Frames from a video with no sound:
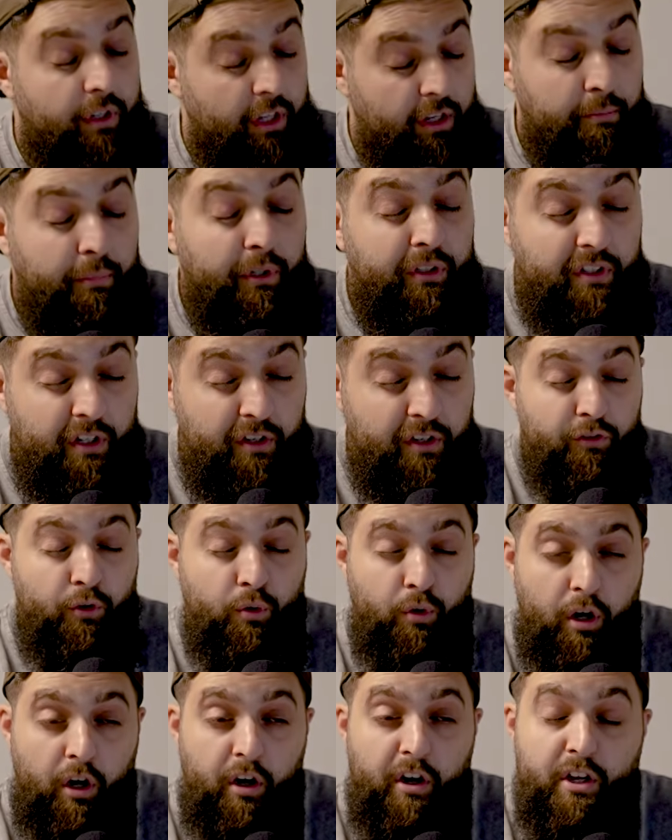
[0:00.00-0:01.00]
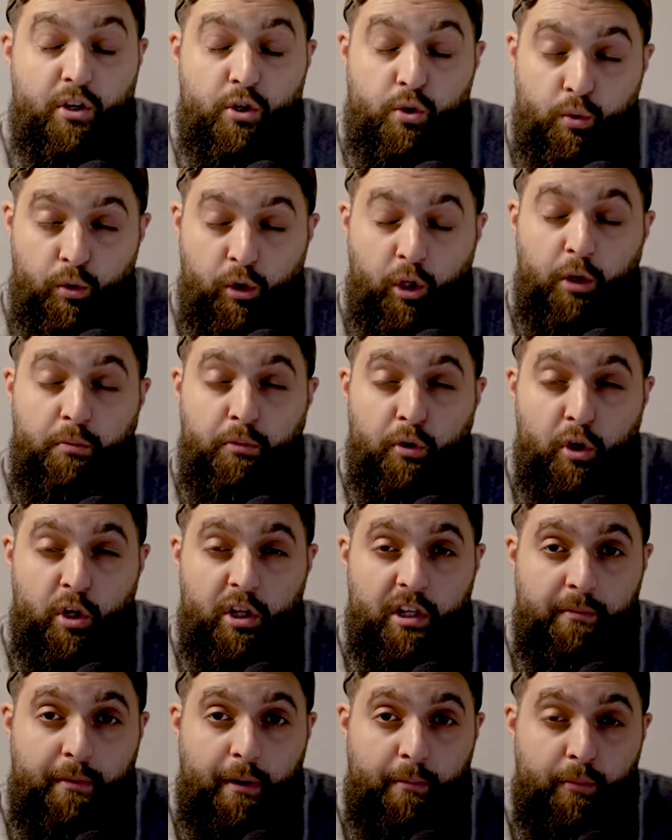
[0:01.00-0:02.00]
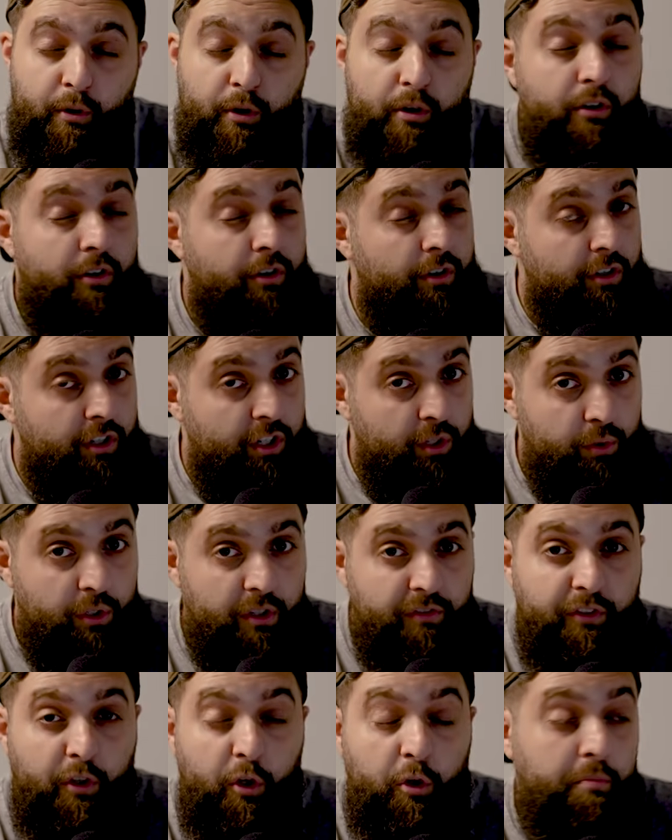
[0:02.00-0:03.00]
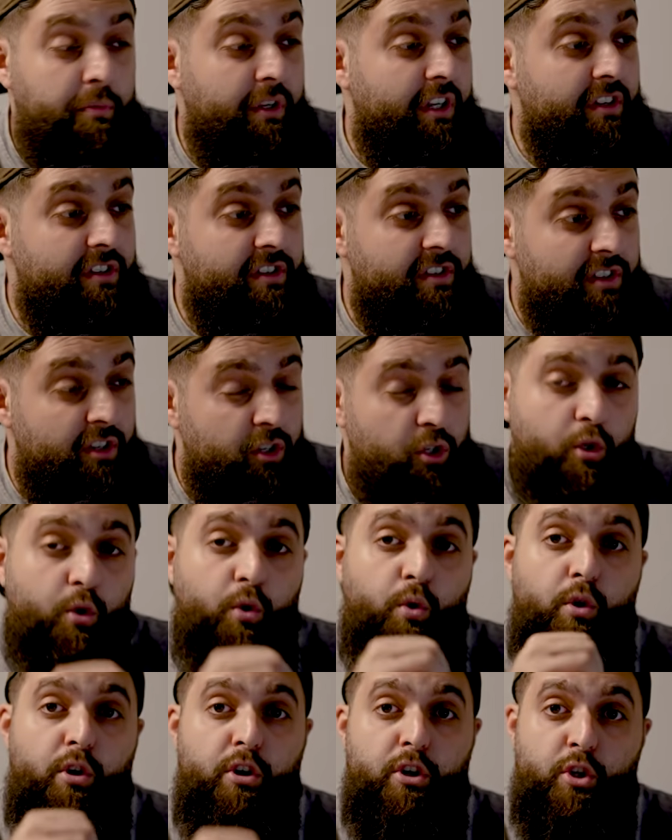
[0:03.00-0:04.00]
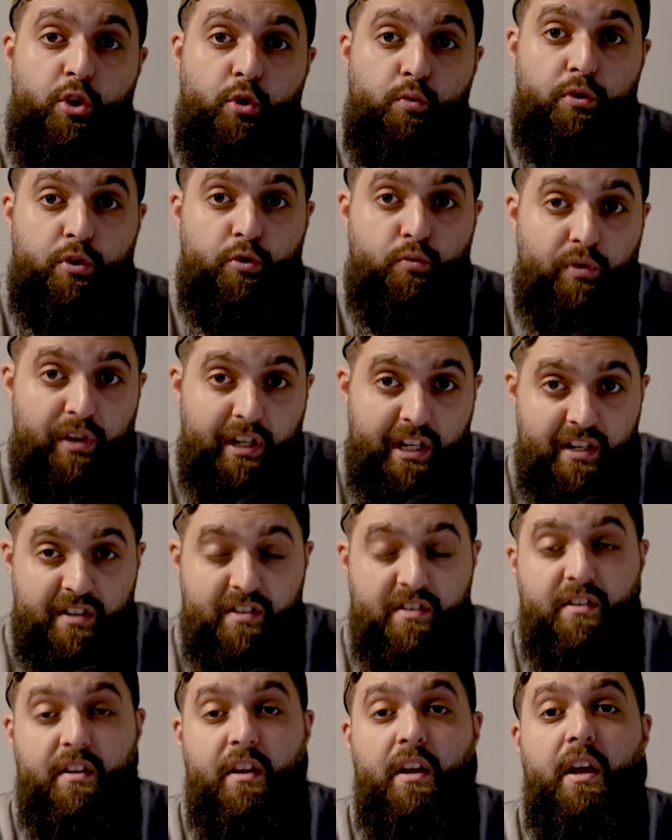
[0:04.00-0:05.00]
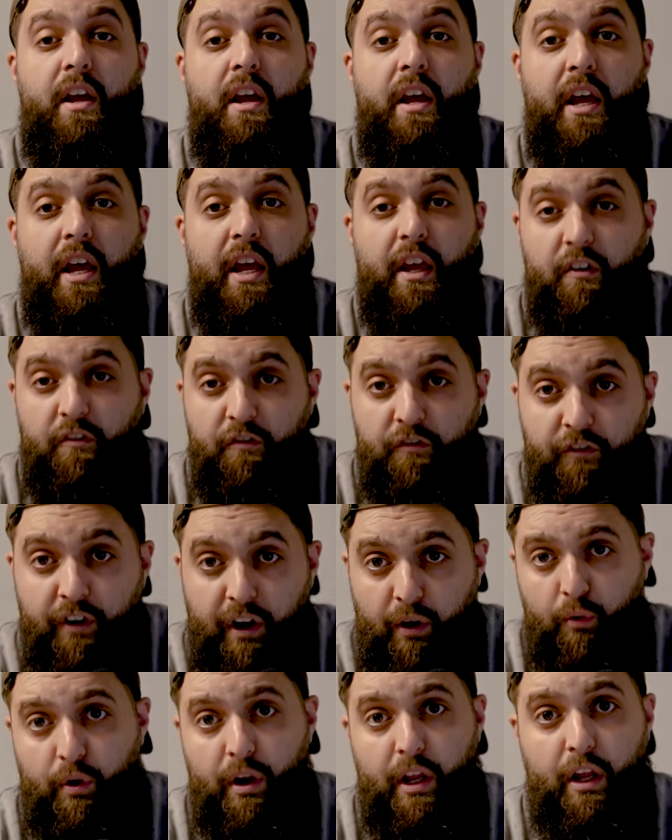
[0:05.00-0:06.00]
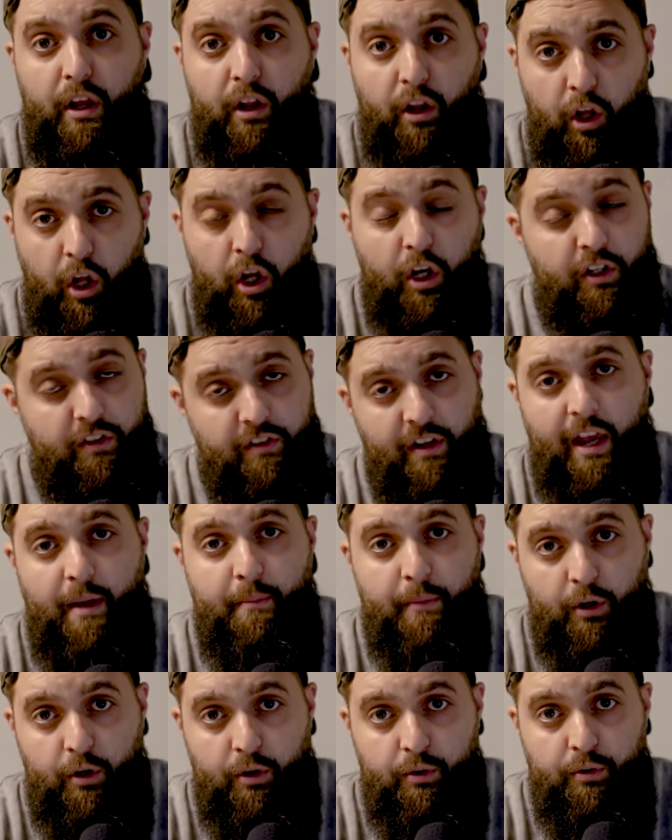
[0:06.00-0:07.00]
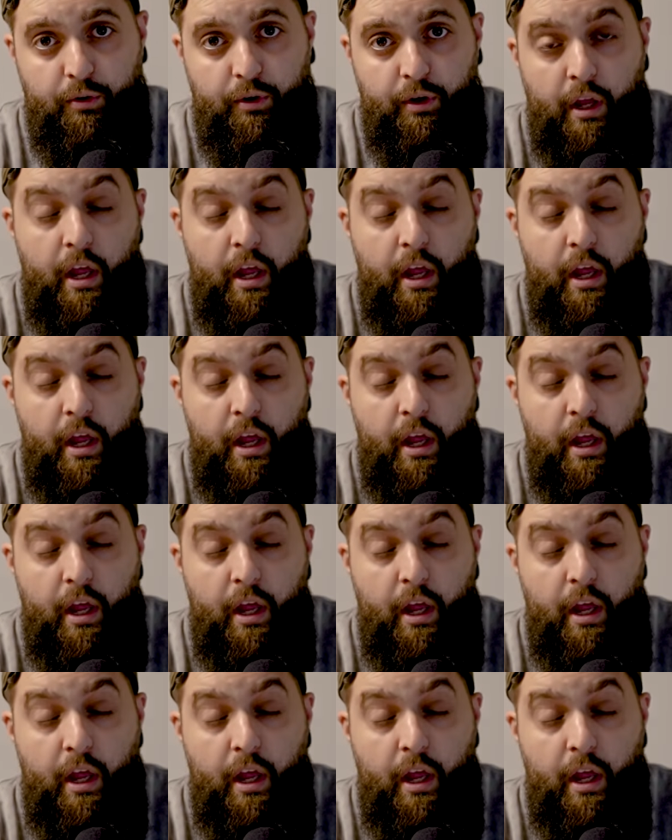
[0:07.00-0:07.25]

But you are a Skool community member, you would have known because this course was released a very long time ago.